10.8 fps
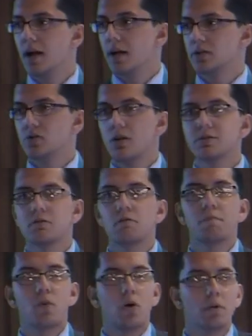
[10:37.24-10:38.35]
solves our
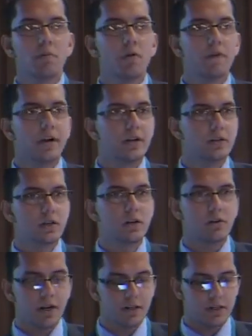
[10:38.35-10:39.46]
problem of energy
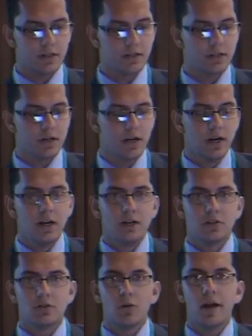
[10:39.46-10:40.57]
crisis.
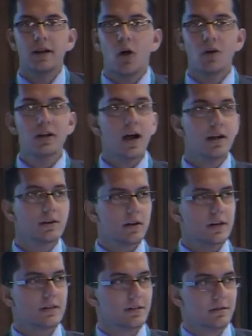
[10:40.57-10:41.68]
So, and on the other
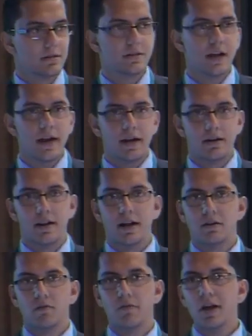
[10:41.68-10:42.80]
hand side,
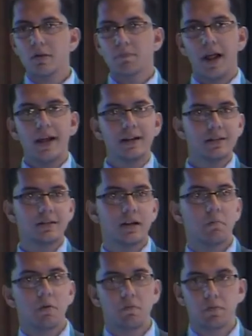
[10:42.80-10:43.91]
that we are applying this
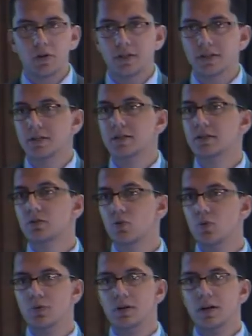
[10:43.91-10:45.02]
type of projects in the
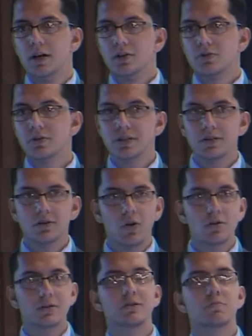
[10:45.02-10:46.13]
school. So this is
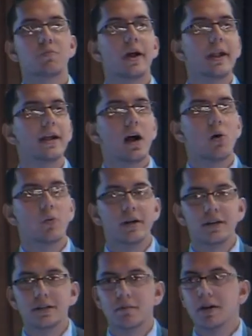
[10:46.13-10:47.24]
also spreading
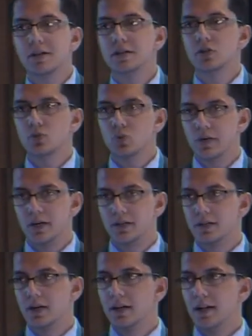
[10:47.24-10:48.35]
awareness among the
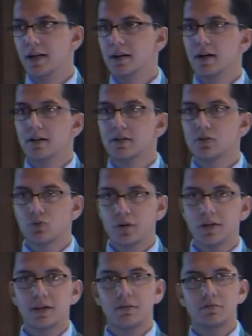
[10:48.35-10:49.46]
students, that the
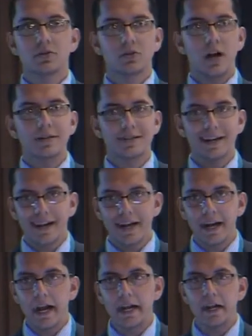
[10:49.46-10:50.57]
students have to start
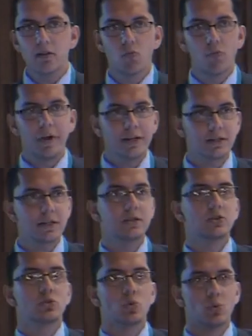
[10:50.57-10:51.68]
segregating the waste at
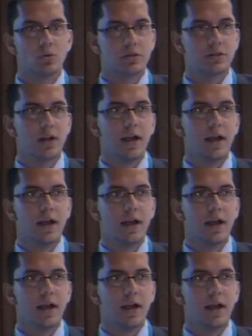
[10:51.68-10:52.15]
source,